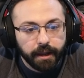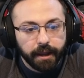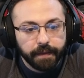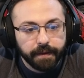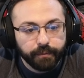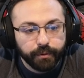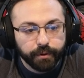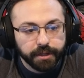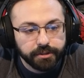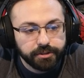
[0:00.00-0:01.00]
And then we
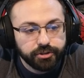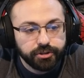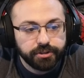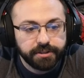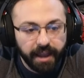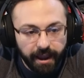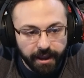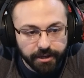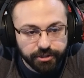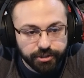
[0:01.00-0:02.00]
want to
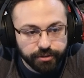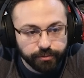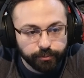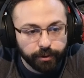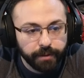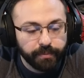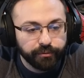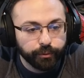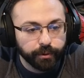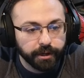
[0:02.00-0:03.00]
dash right
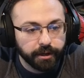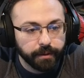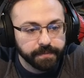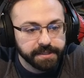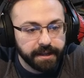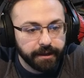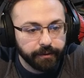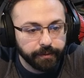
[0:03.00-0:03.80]
before it comes down.